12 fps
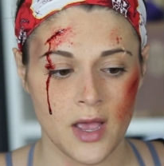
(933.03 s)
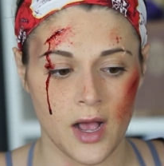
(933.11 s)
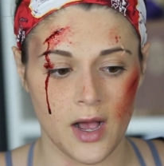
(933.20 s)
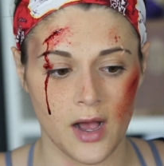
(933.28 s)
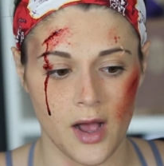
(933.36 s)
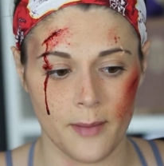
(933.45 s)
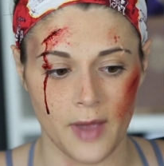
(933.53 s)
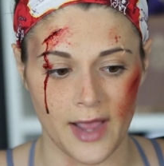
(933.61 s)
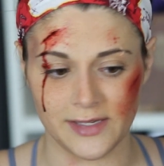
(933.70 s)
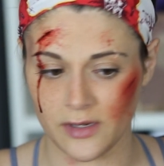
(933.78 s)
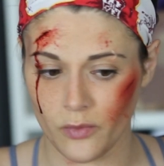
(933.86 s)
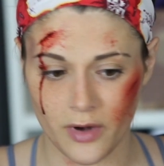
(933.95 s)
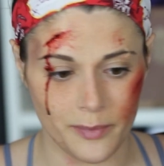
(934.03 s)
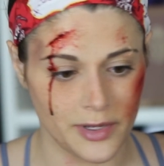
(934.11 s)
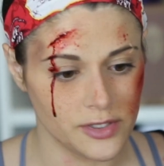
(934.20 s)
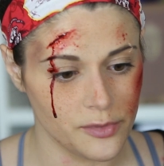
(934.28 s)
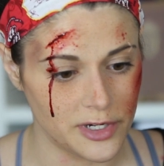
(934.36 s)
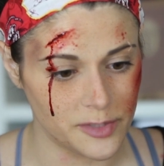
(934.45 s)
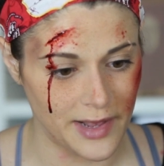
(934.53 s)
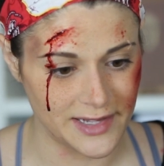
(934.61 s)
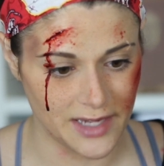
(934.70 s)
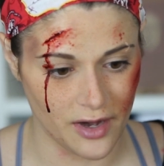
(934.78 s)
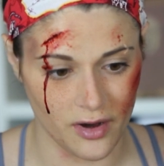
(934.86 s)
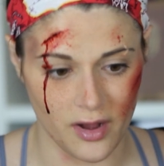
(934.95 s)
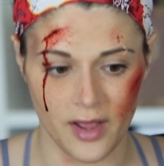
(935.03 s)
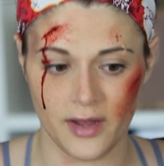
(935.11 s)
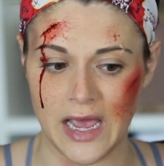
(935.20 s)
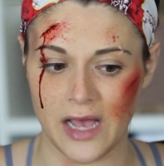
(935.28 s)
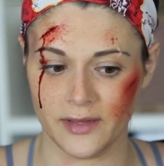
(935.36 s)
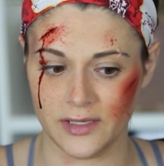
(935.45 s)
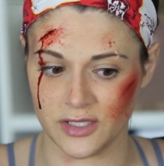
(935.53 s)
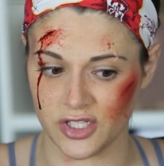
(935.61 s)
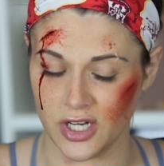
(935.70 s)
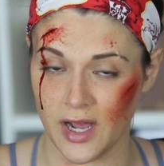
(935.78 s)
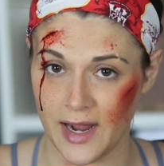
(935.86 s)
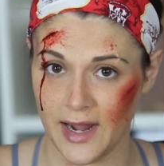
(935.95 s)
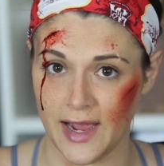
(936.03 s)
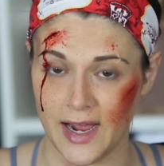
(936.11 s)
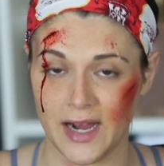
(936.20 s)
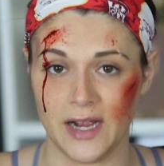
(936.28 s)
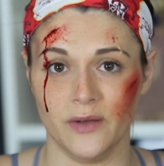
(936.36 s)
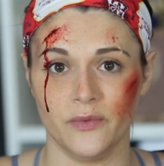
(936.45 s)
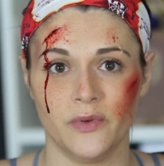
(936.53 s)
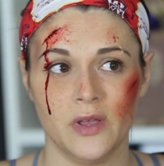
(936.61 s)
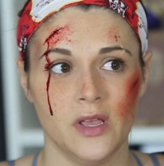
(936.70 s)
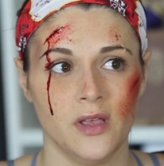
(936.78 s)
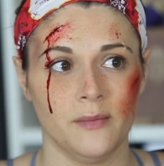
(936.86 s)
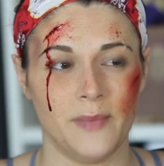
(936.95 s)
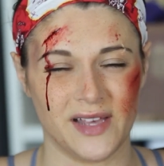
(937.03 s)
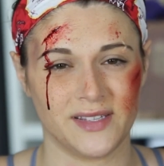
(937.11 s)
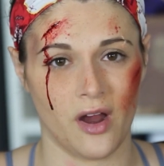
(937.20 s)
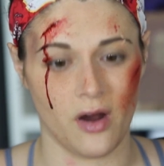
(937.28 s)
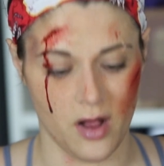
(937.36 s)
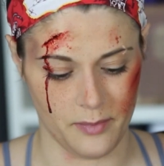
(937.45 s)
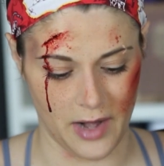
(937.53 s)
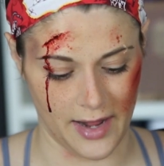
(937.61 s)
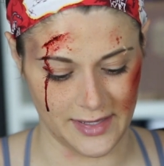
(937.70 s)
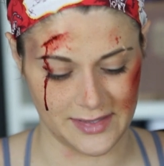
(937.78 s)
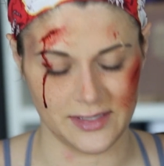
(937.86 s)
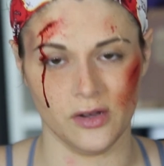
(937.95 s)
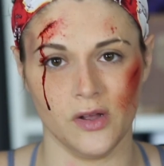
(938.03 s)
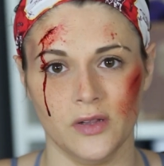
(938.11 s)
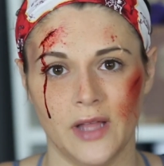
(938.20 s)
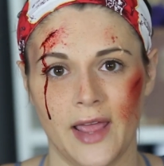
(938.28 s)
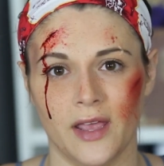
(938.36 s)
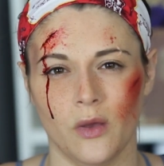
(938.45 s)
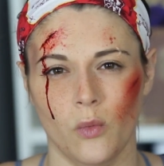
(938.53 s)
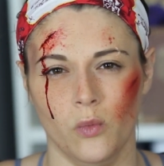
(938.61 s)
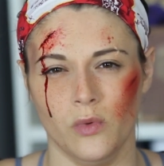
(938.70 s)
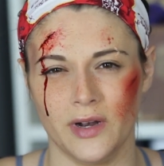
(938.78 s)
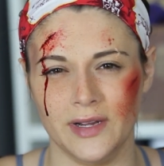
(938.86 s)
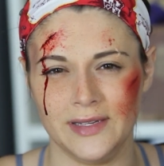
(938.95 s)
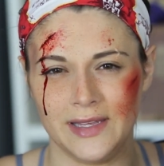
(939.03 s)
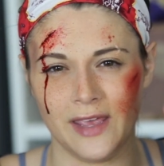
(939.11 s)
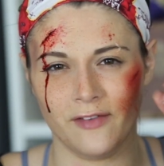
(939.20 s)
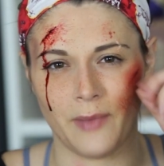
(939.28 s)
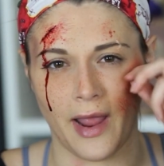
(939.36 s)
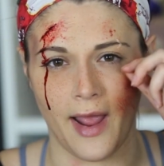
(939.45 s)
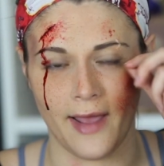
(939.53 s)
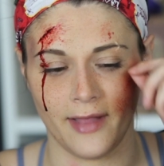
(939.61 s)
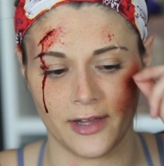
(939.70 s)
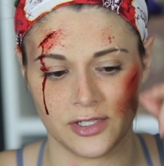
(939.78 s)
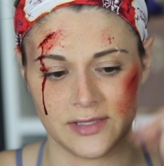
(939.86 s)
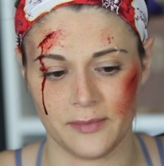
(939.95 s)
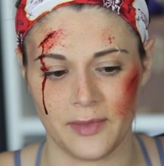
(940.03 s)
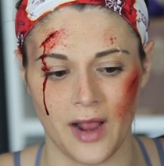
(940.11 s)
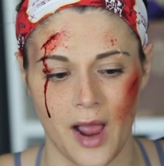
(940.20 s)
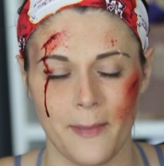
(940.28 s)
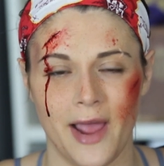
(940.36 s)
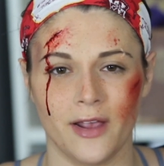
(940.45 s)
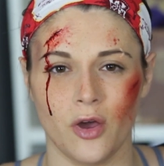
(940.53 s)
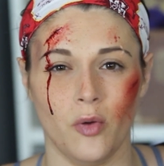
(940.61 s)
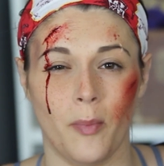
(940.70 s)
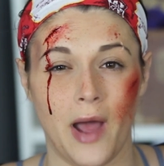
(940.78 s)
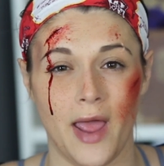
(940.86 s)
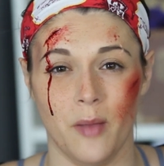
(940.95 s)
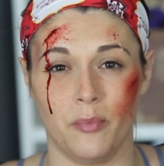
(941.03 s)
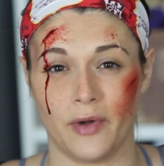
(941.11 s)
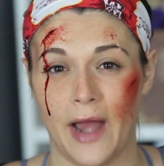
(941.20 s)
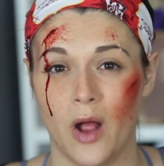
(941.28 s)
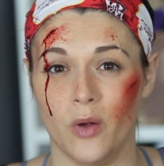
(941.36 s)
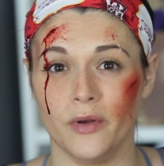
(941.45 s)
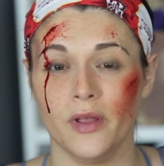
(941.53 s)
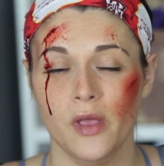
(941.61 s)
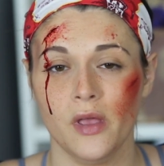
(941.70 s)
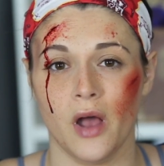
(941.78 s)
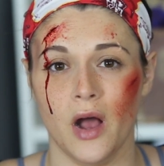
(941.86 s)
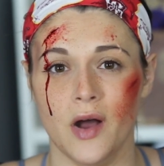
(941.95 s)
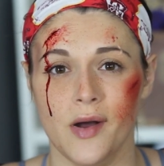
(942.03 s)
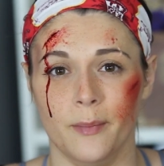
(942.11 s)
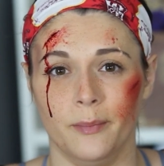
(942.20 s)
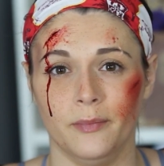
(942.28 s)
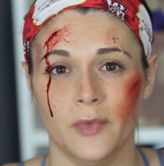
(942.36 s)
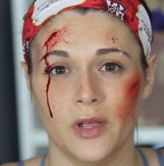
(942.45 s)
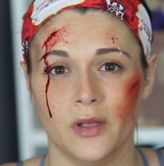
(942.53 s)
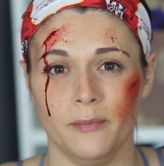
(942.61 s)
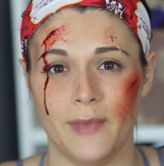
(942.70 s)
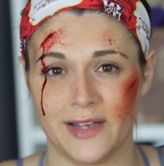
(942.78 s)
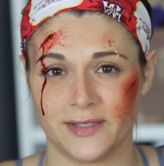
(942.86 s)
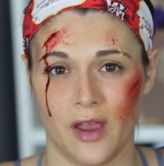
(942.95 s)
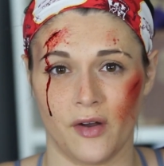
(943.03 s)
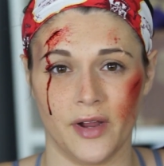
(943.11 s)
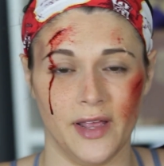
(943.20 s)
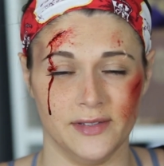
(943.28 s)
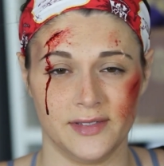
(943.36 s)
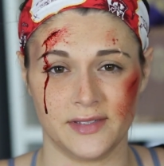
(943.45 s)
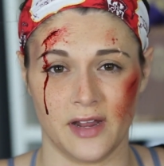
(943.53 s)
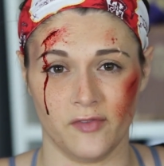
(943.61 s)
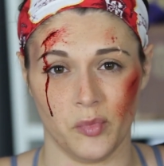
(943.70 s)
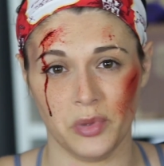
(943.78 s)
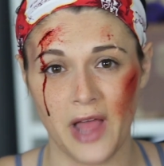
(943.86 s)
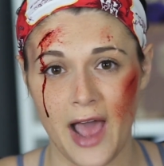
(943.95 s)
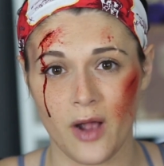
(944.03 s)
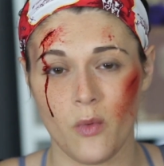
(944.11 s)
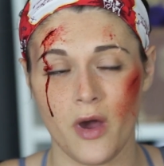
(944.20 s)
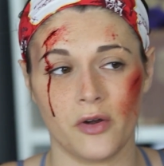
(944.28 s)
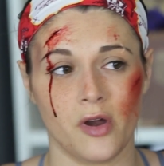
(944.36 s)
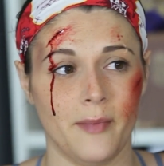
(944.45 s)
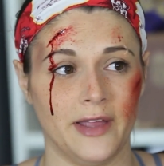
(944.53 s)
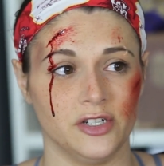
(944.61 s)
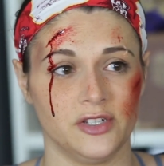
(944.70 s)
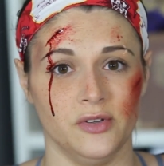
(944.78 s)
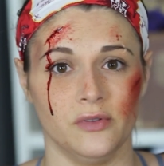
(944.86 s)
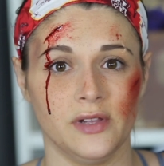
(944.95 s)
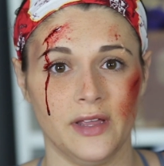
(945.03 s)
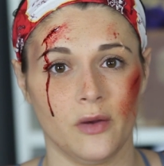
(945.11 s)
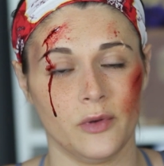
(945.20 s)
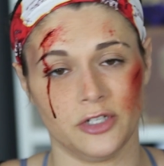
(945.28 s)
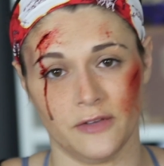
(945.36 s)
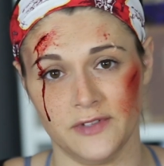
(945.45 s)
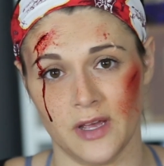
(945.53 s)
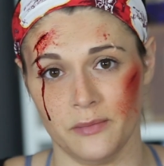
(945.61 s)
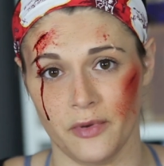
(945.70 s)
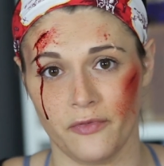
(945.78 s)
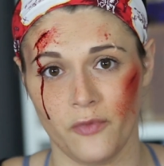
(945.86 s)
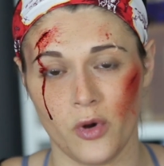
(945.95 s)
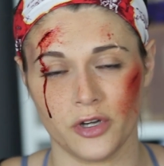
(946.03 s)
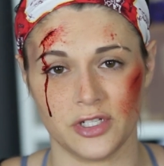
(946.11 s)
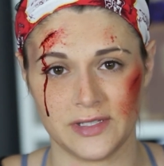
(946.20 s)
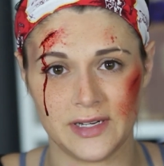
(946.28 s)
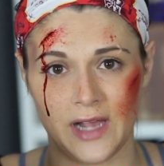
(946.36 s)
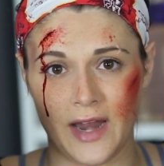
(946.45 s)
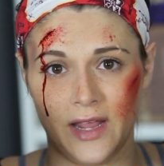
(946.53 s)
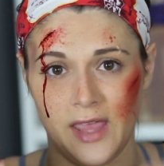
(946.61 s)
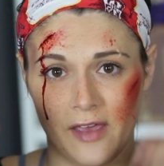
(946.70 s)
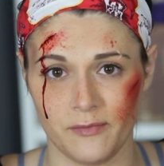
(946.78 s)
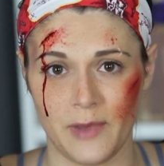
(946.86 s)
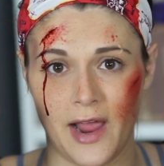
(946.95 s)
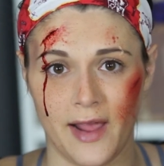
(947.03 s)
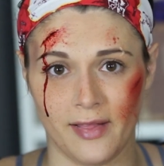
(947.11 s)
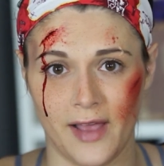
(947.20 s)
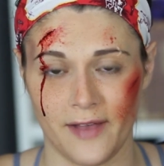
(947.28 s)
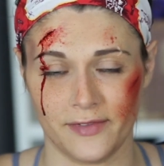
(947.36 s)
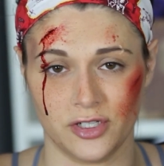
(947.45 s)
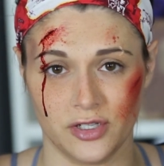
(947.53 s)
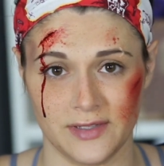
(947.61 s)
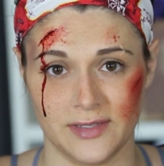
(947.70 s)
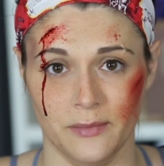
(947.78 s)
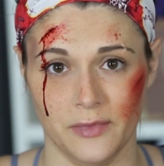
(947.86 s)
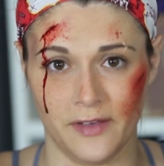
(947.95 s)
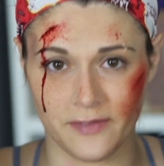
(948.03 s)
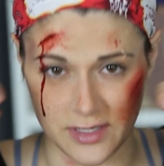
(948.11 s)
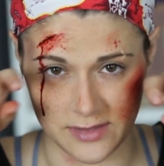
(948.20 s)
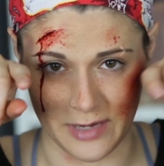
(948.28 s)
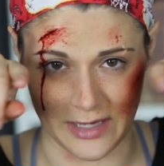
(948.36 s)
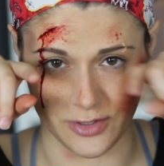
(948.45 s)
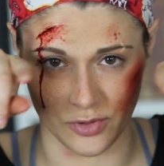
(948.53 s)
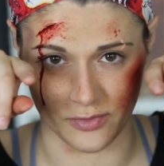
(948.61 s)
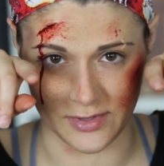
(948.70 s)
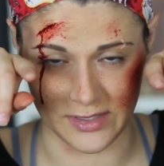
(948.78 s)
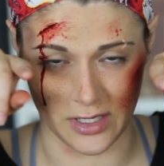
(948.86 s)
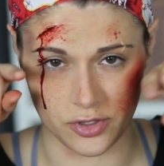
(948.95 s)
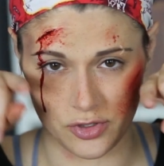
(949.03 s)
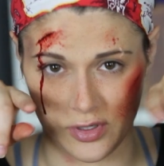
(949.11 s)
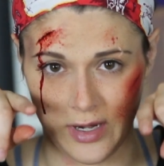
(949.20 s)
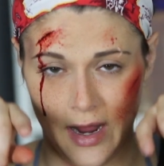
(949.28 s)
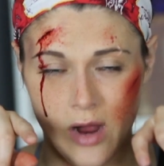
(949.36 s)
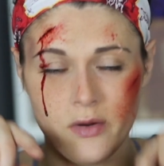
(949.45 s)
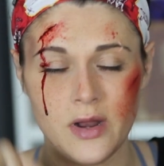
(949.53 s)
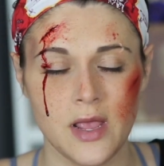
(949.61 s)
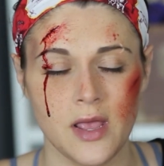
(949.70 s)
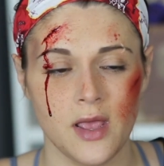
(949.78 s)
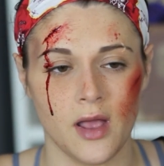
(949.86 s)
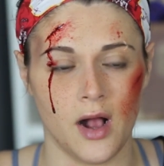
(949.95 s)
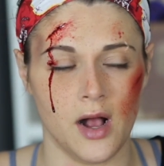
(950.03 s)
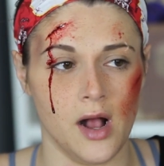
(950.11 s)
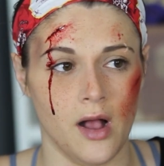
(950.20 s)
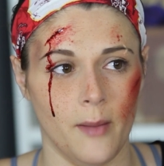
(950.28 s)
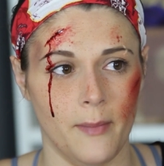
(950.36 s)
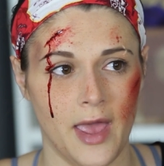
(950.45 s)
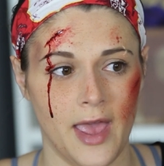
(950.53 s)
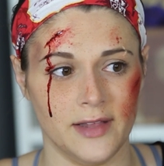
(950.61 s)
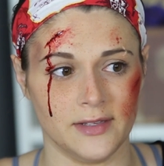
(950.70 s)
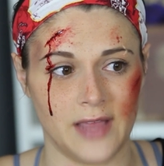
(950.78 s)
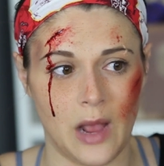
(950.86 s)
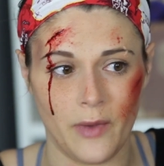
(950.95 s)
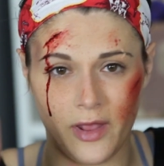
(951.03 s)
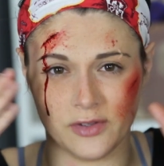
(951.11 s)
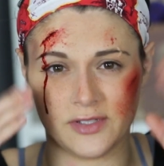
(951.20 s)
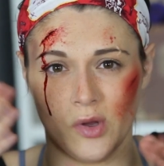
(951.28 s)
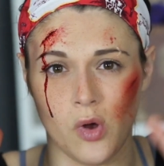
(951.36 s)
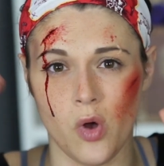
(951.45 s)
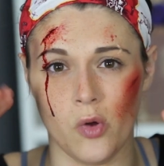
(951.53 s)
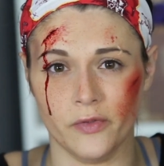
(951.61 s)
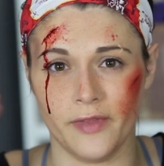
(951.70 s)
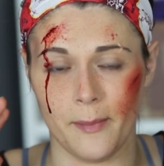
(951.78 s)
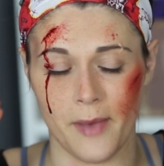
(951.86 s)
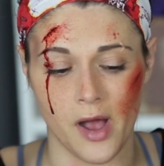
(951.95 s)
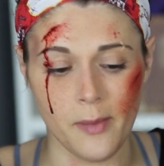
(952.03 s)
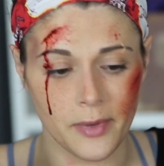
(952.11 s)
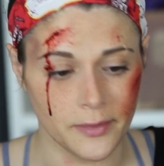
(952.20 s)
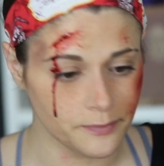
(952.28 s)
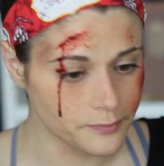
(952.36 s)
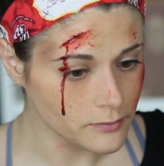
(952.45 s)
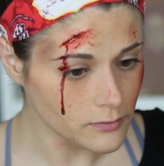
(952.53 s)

I didn't want to put too much mascara on. Ellie does not have mascara on, but I still like wanted to give my eyelashes something. I might go buy a brown mascara instead of a black one, or I might just do clear, which I've done before, just to kind of give my eyelashes some lift, because mine do stick straight out, and that way it'll still hold them up.